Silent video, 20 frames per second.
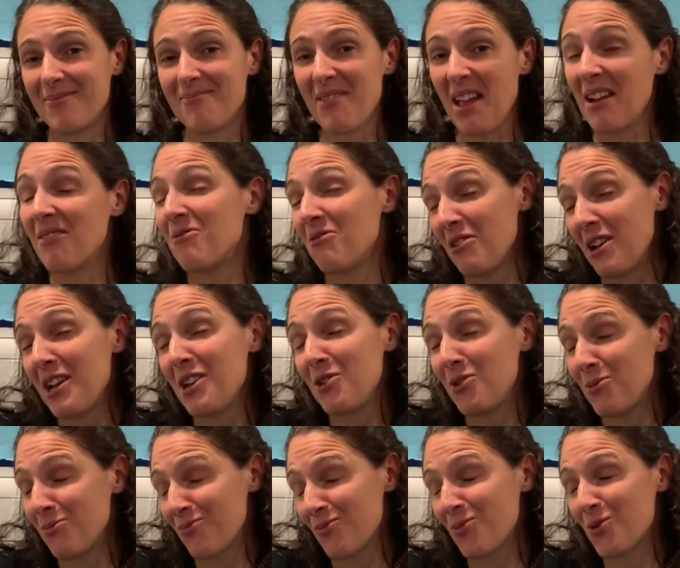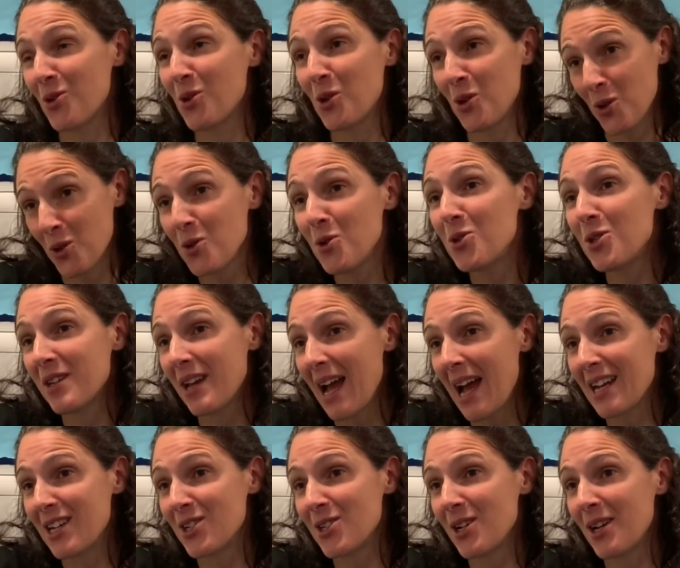and really good
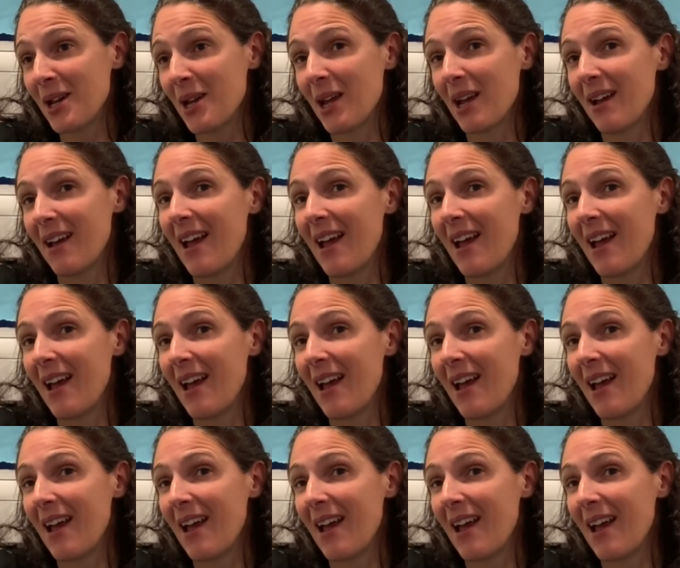actually.